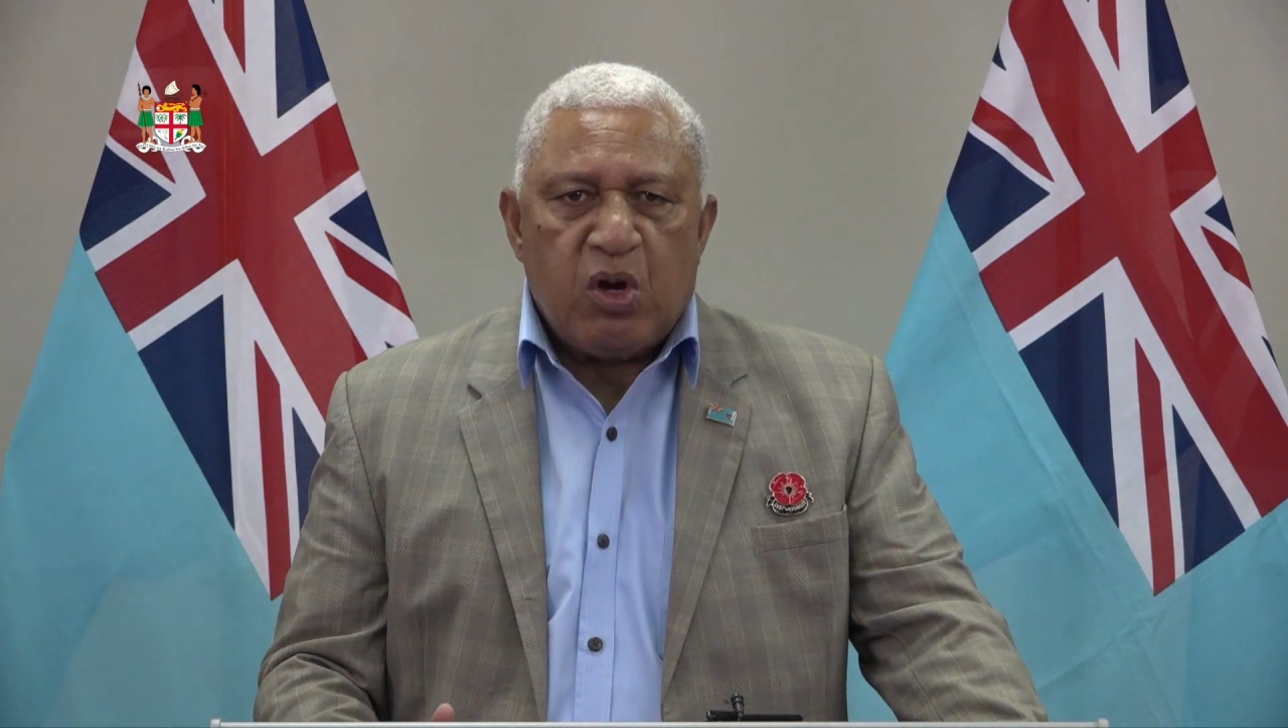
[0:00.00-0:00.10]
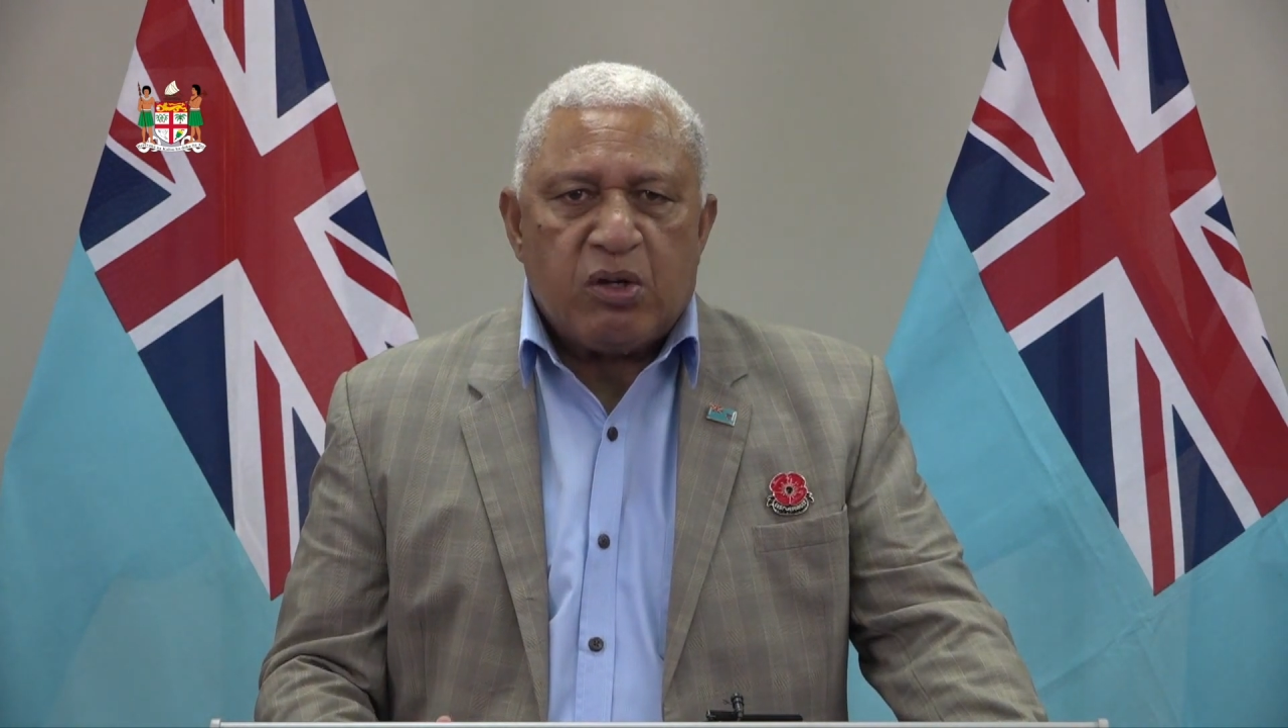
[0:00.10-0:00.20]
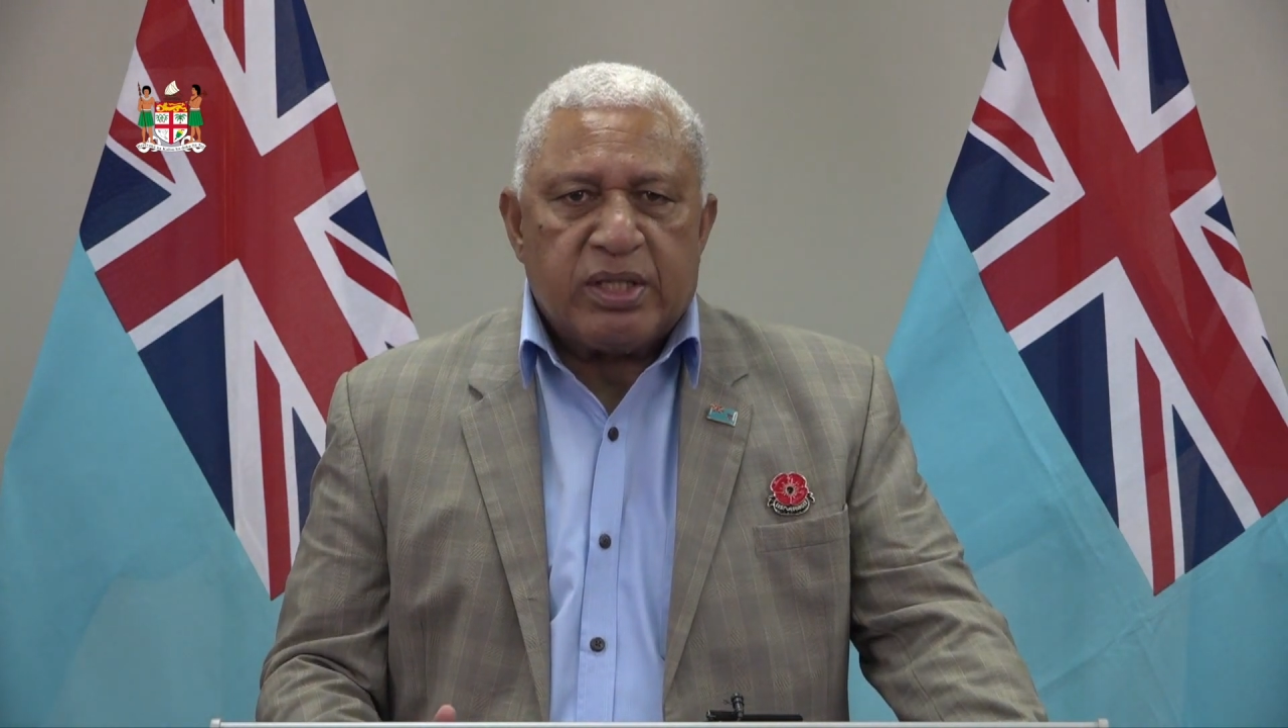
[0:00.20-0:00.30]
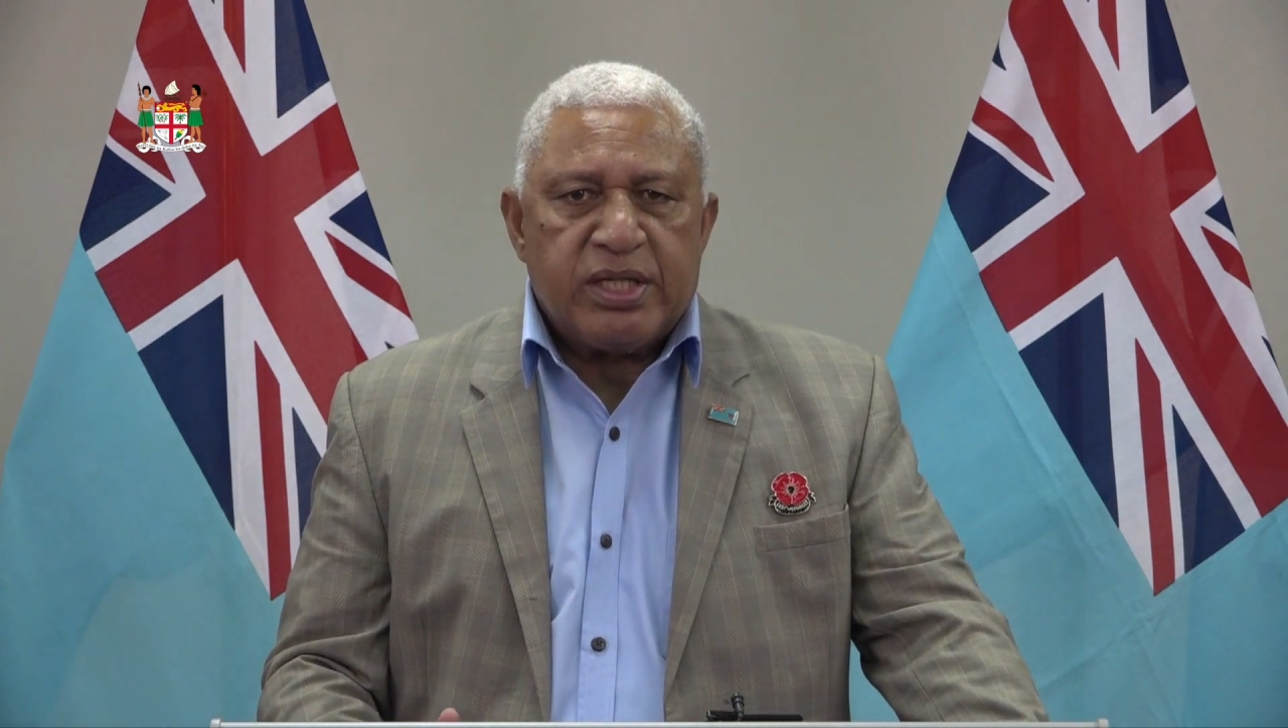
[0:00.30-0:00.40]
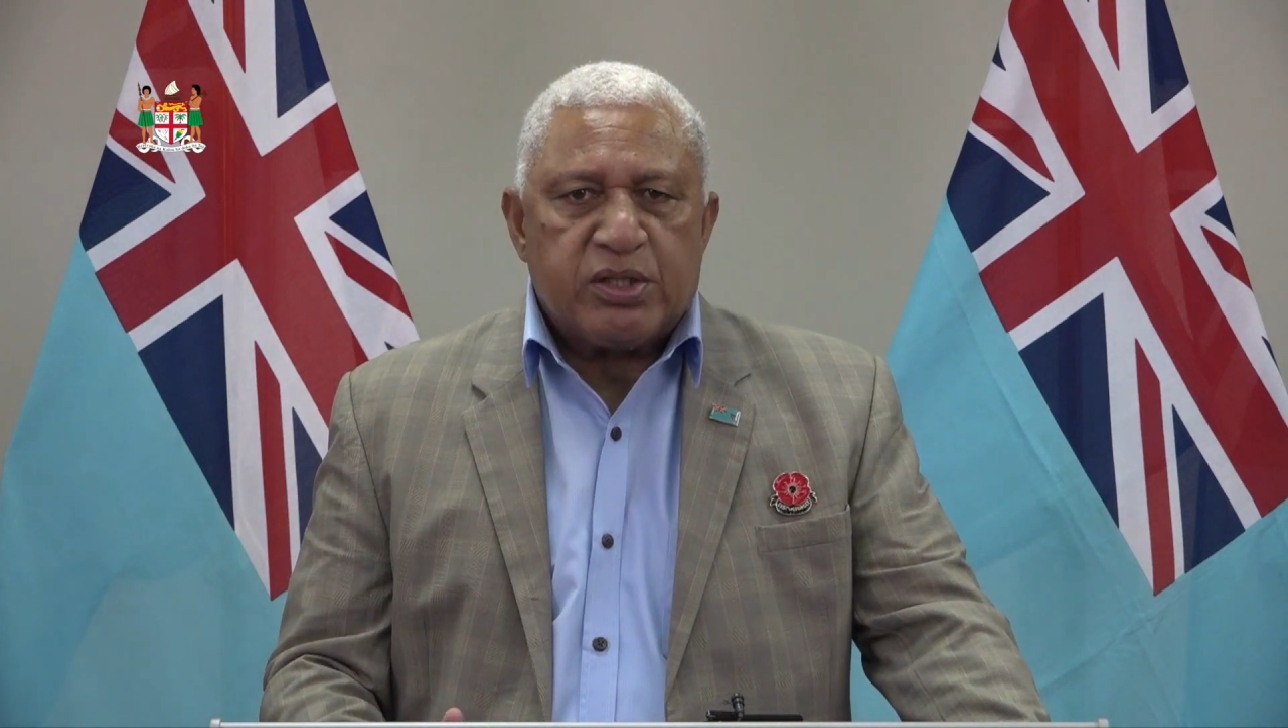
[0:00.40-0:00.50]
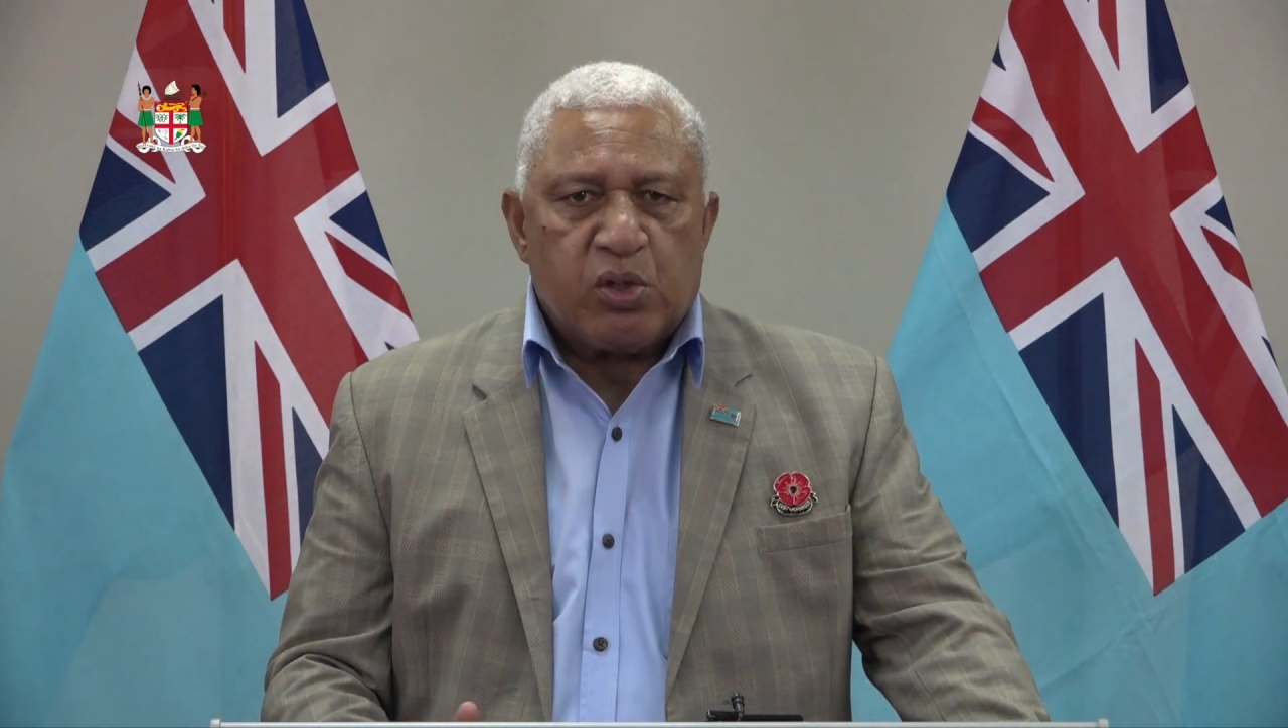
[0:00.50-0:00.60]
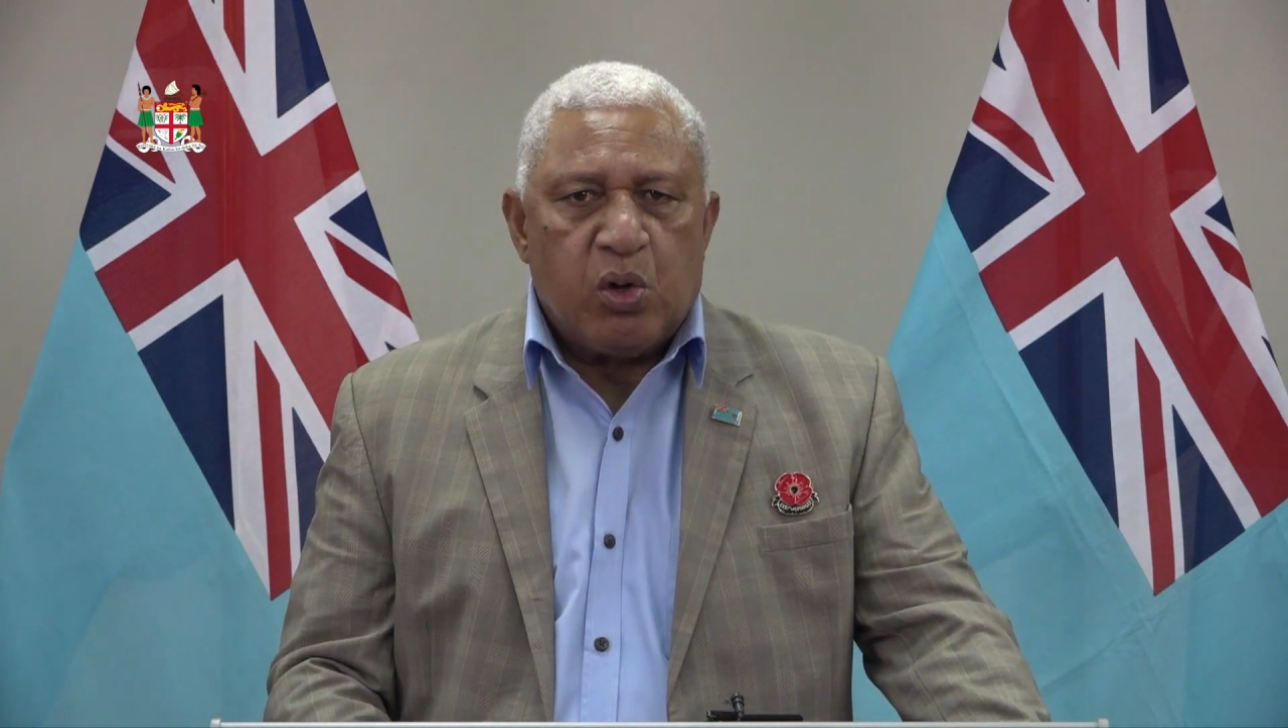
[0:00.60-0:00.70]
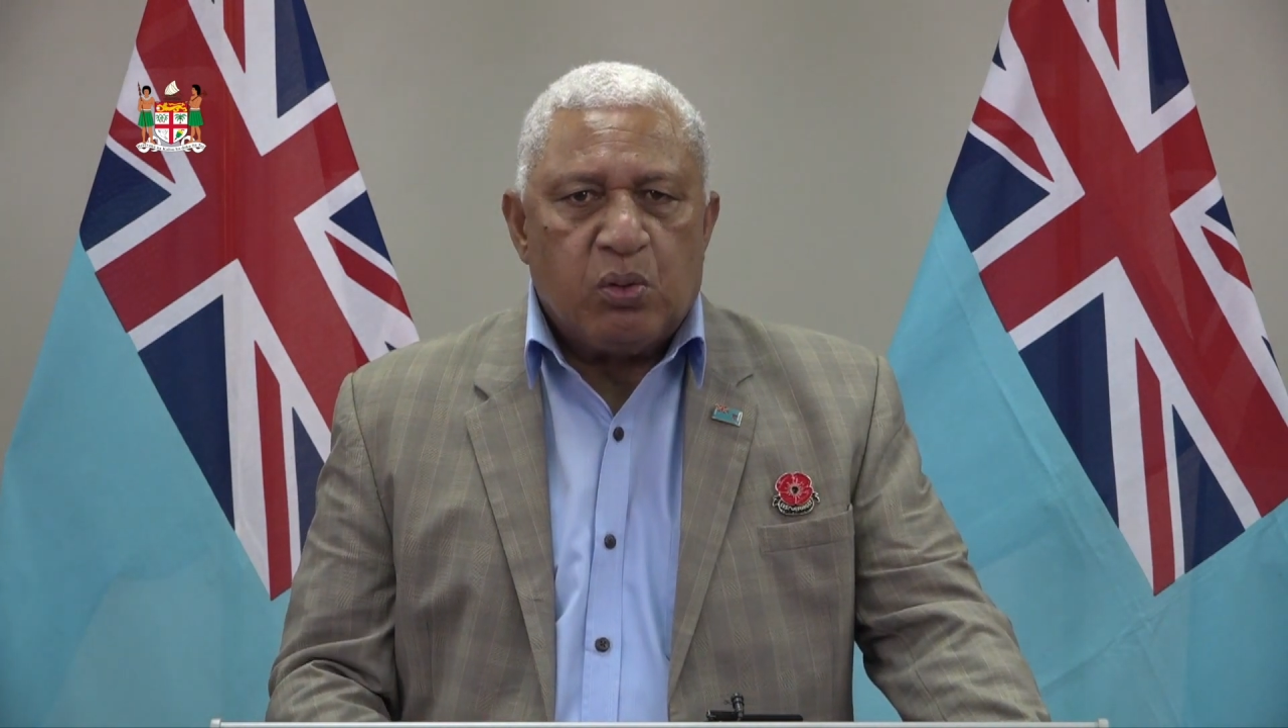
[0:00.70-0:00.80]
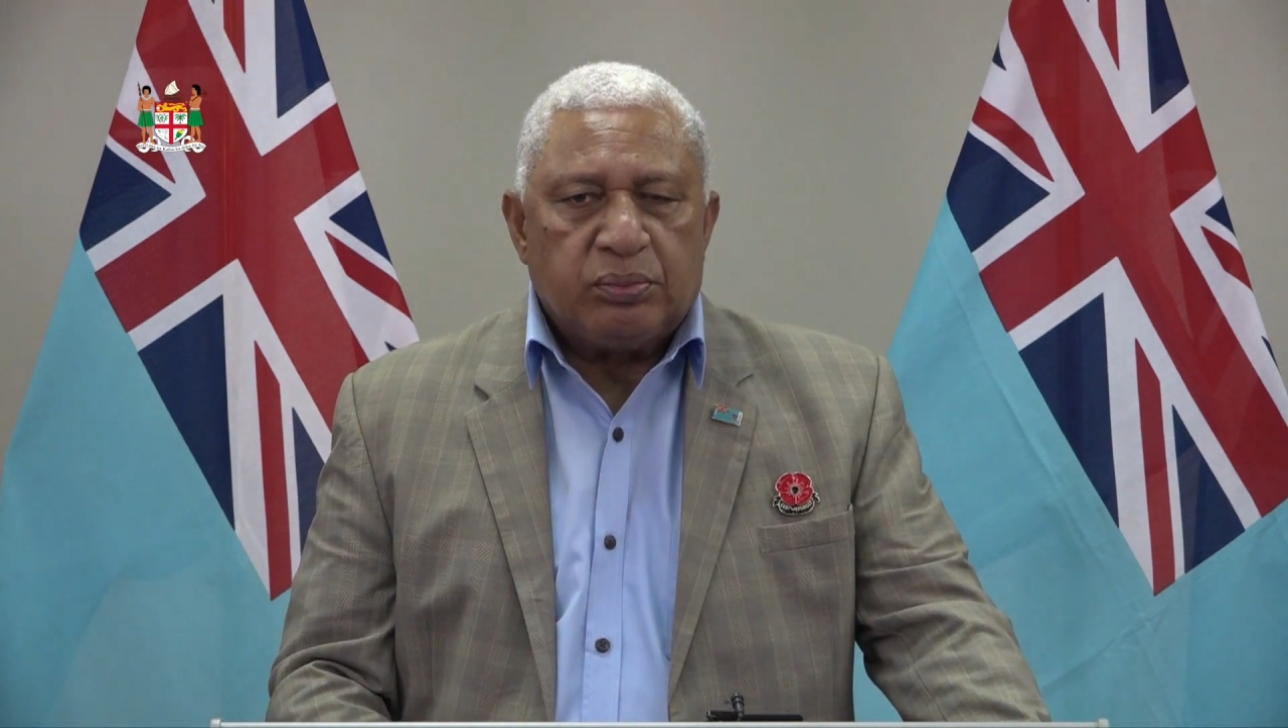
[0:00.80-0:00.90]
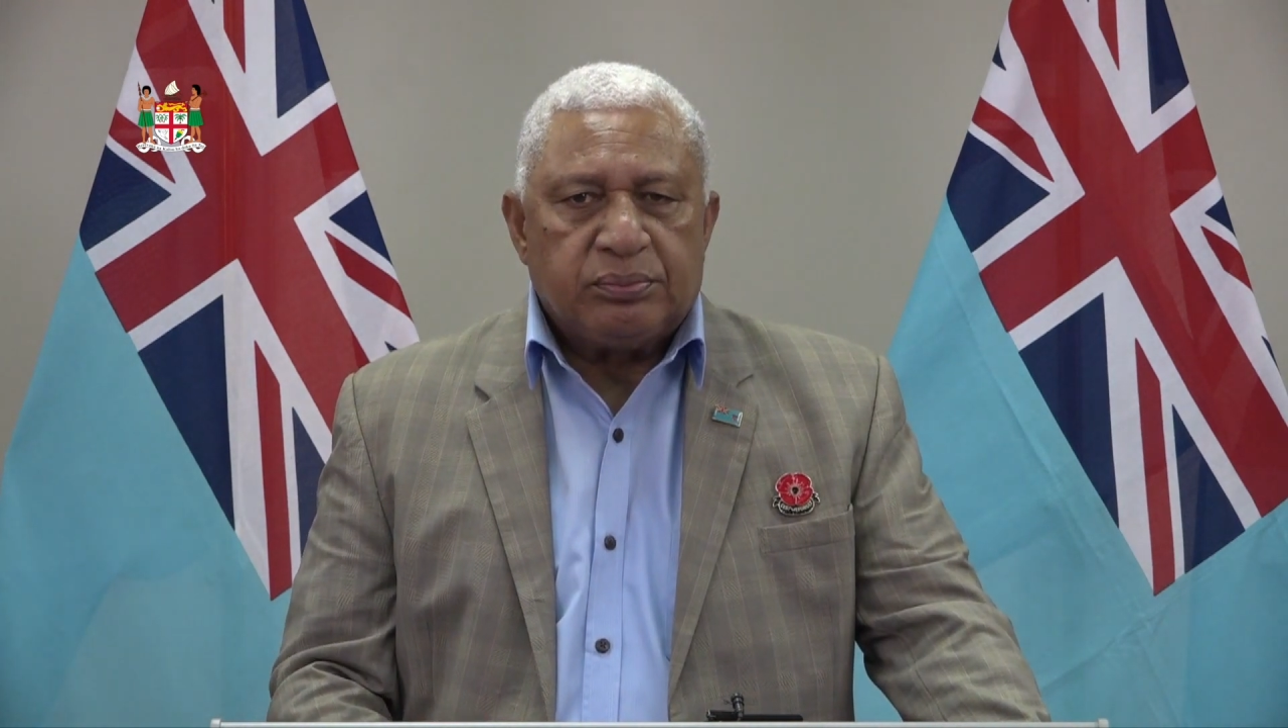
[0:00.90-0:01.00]
long days
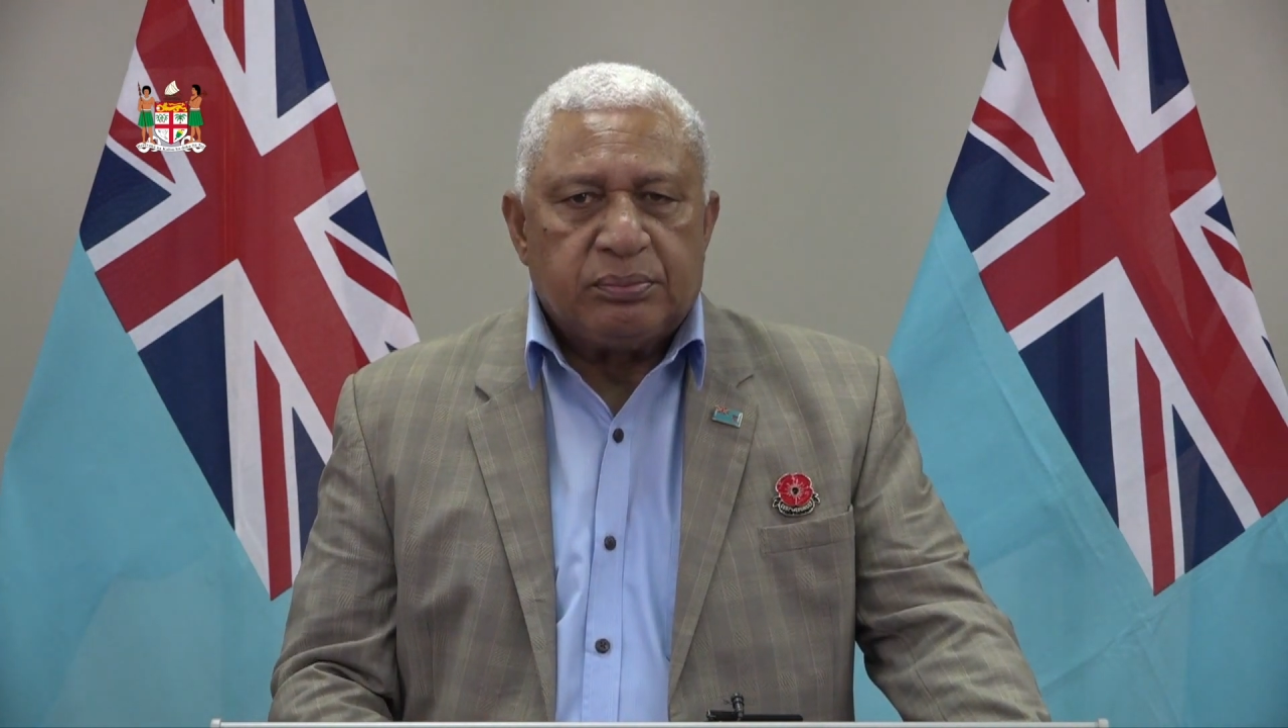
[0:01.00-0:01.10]
ago,